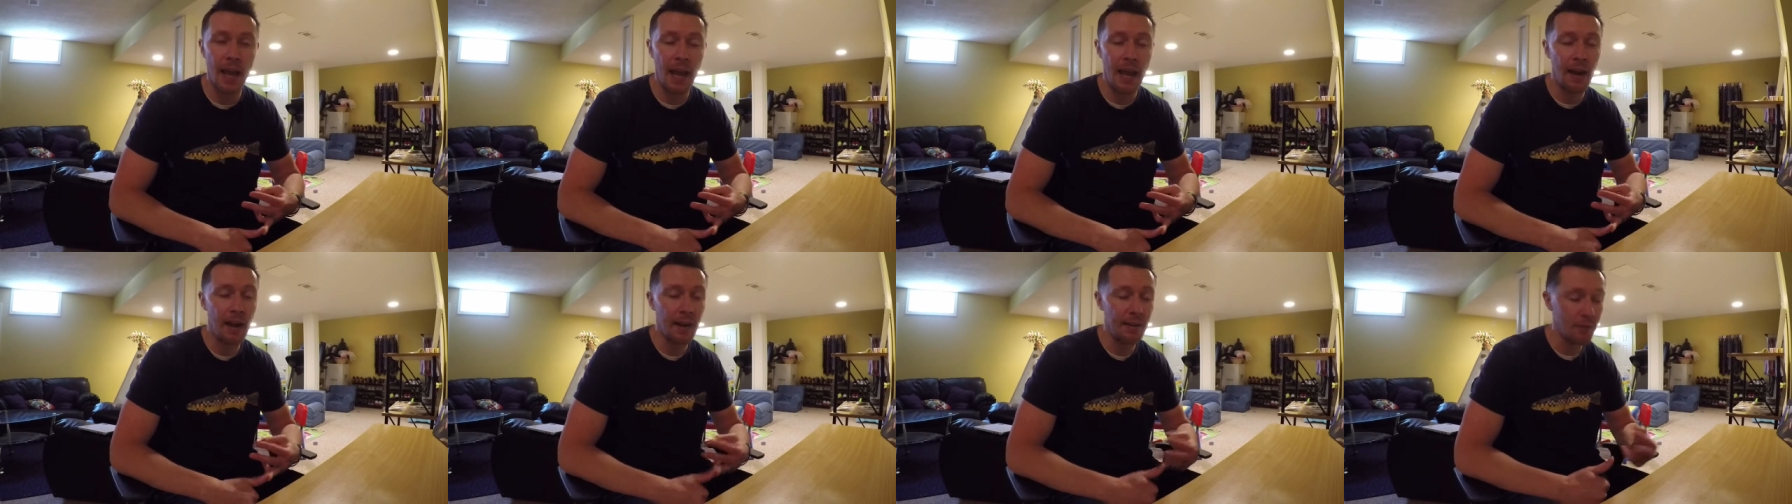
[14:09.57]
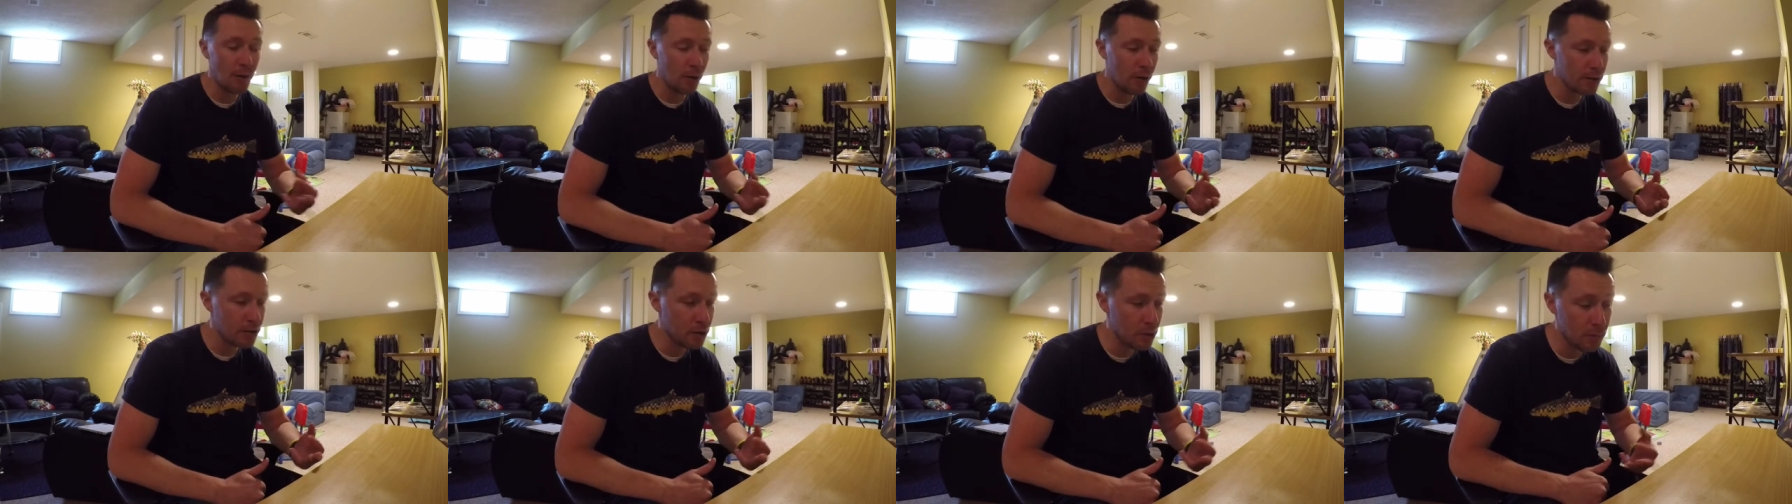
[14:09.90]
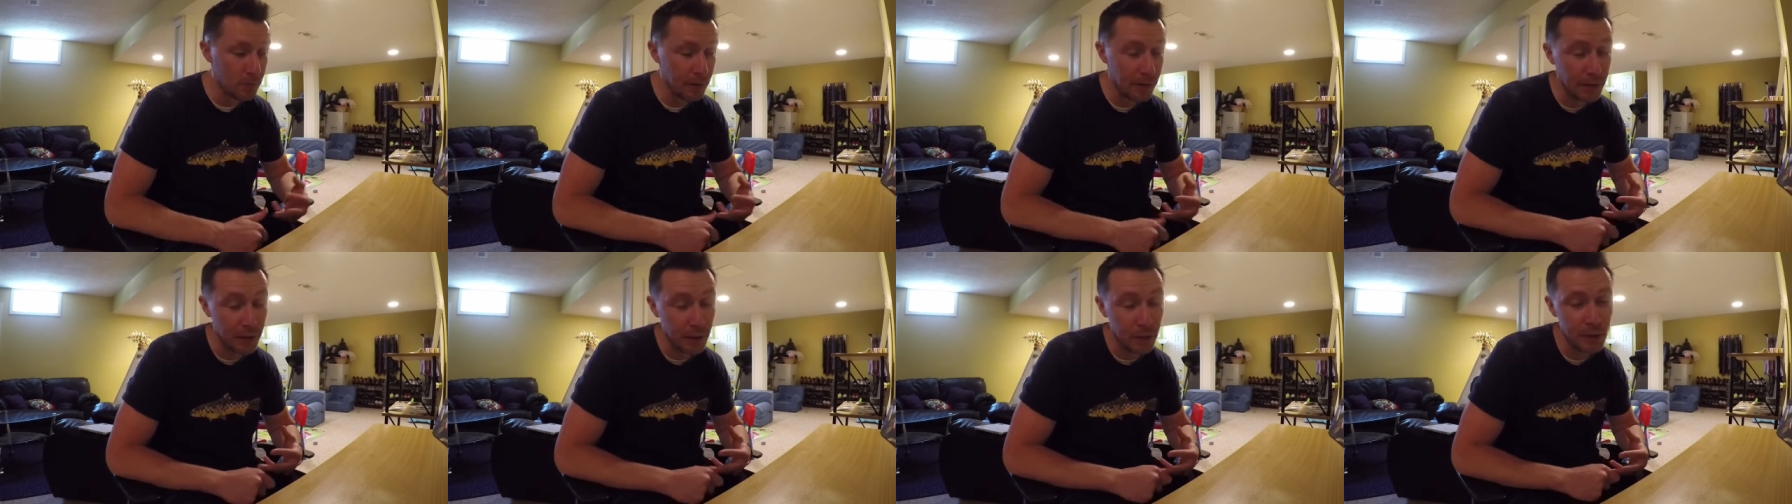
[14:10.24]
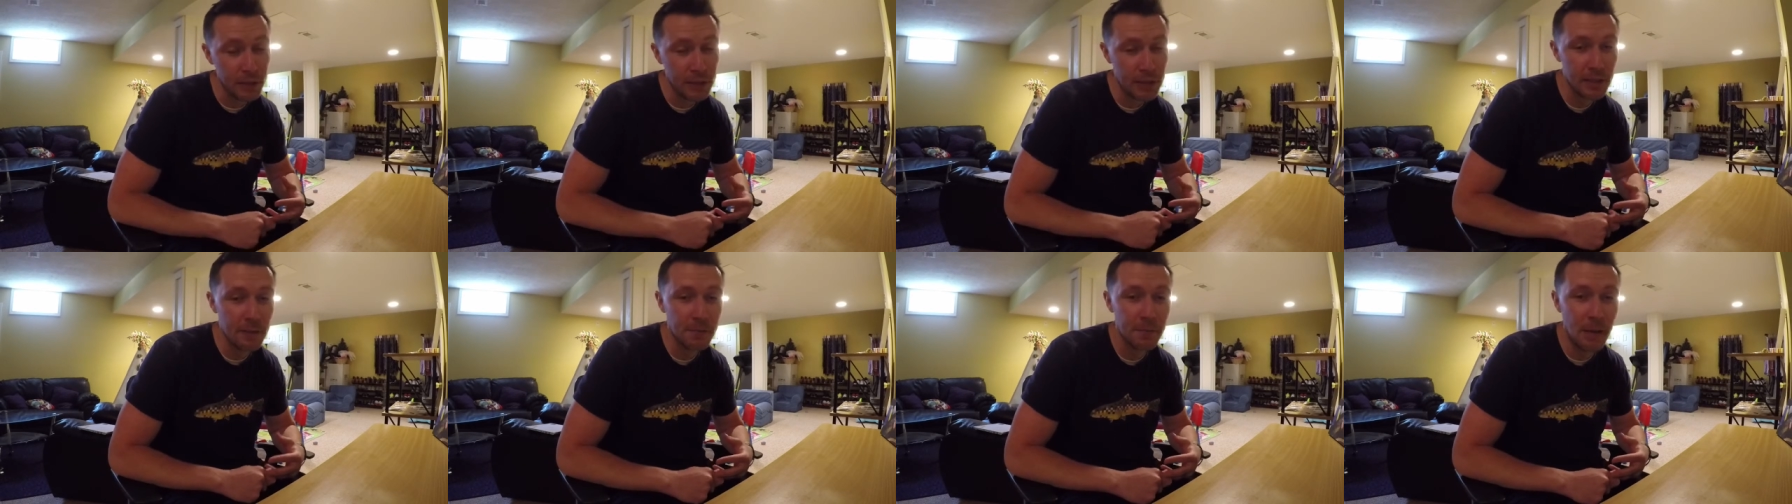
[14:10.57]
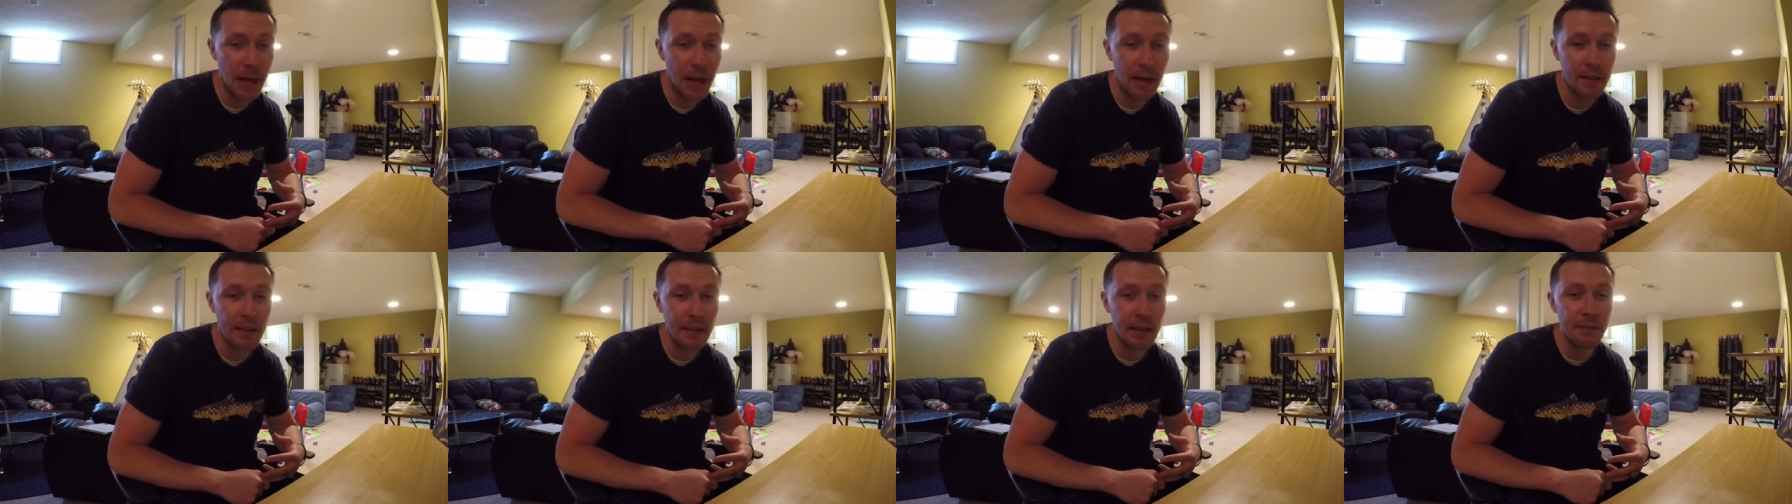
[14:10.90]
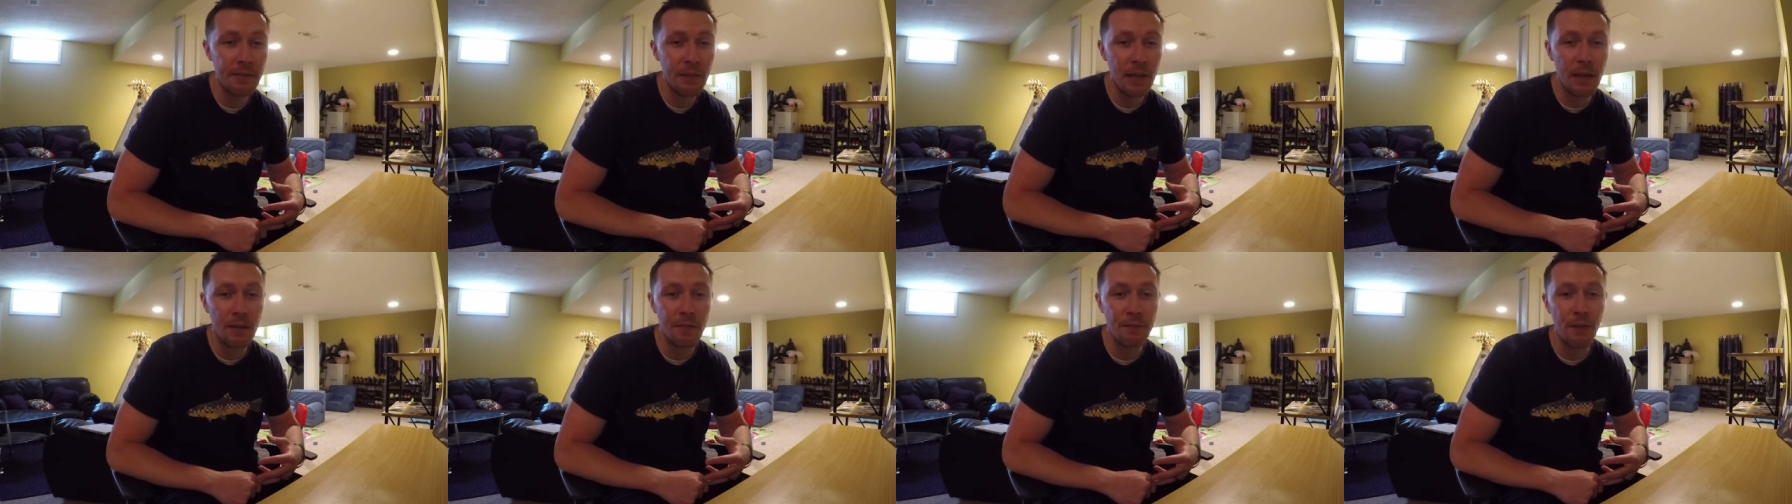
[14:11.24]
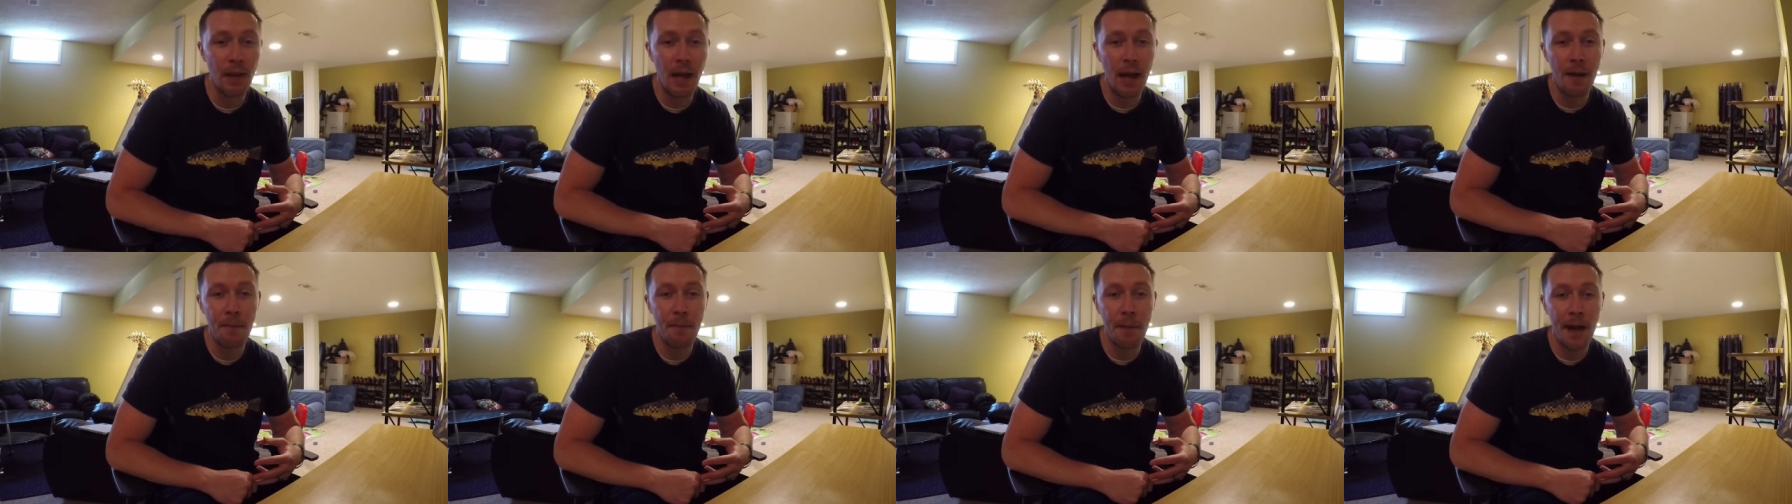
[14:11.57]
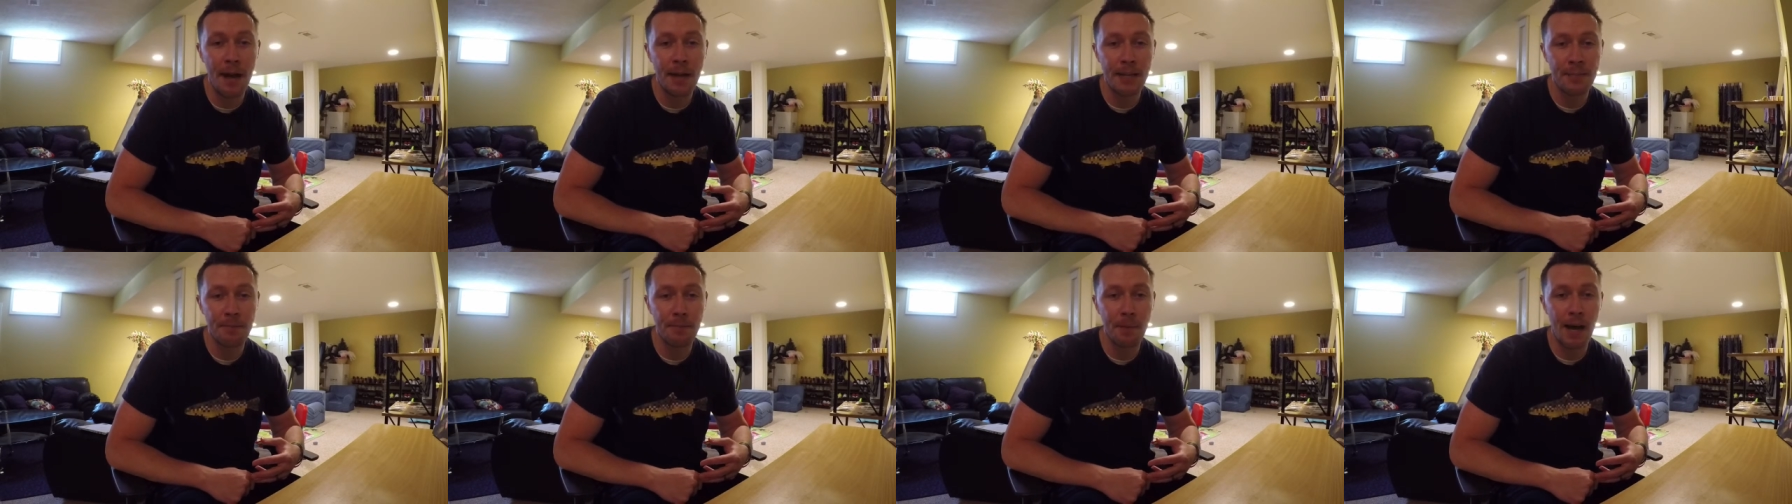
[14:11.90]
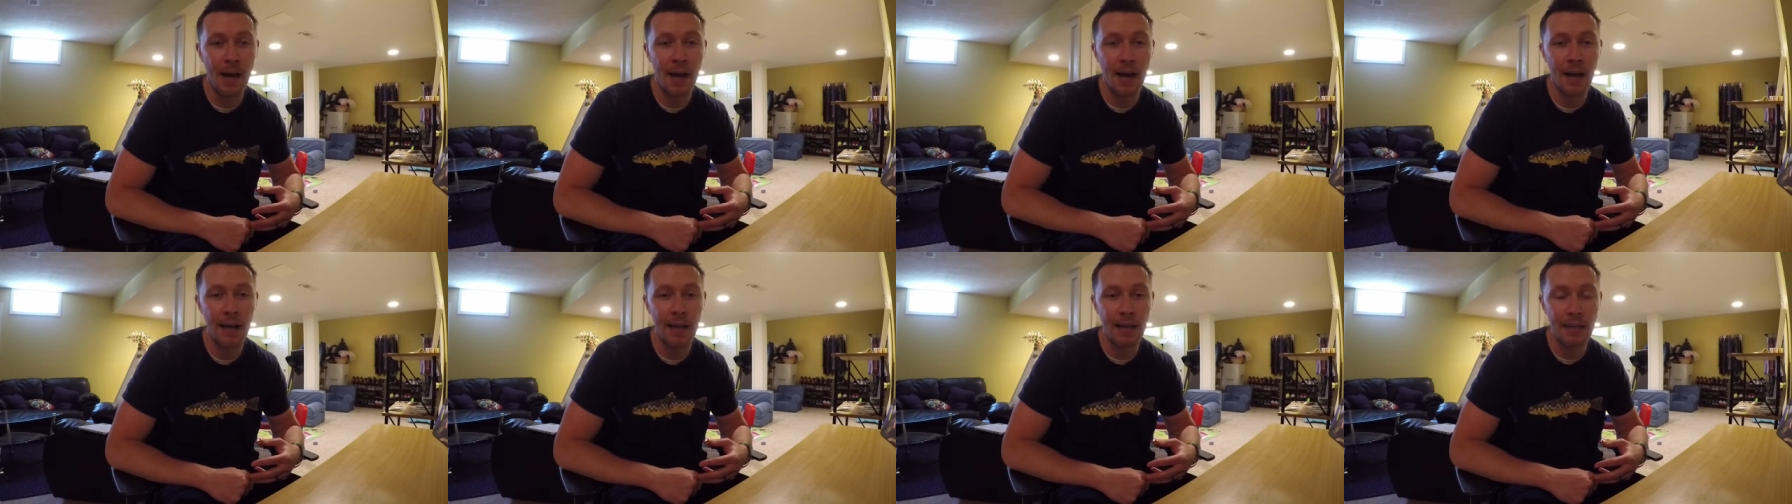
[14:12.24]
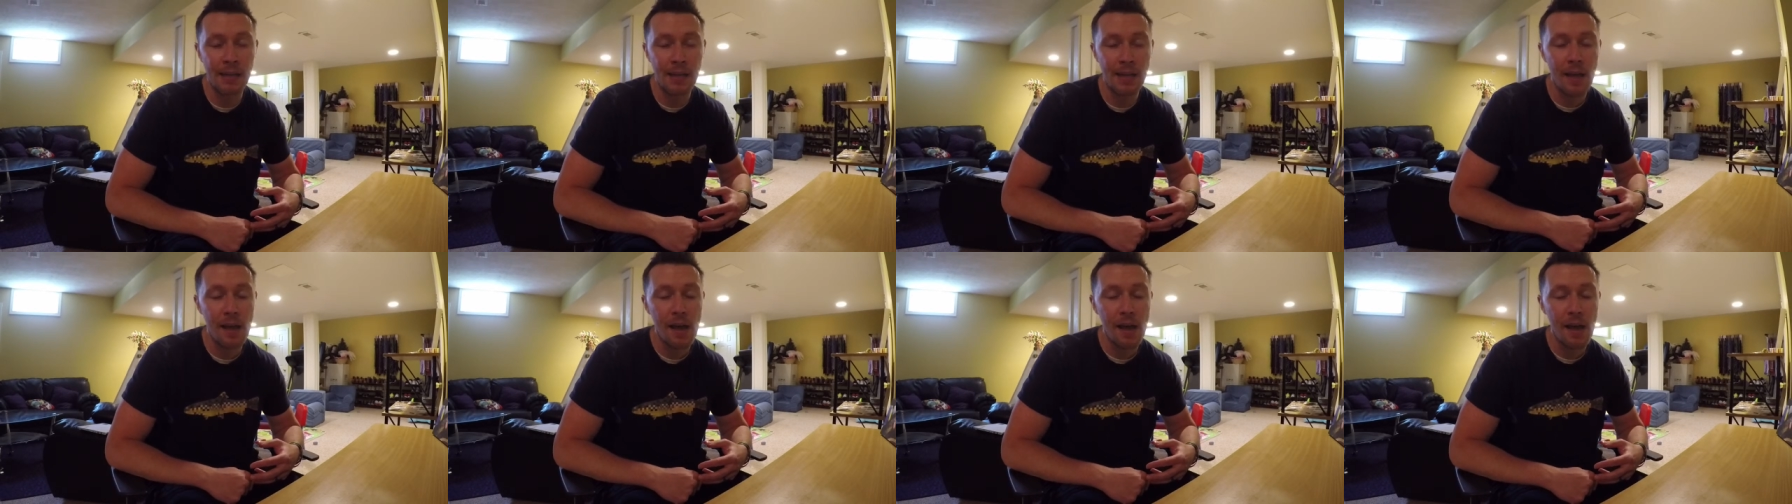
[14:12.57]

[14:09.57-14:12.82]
and I've also been guilty about leaving a fly box behind.